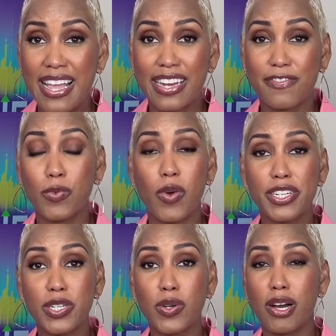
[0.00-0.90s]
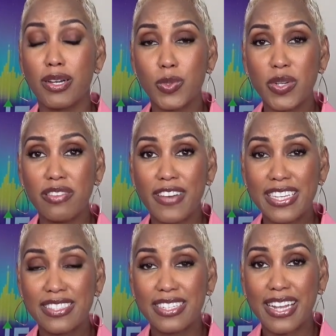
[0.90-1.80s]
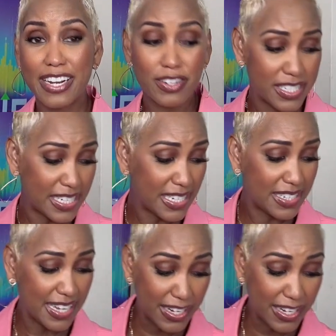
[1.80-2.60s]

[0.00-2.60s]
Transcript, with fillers: And if you want to know how to invest in energy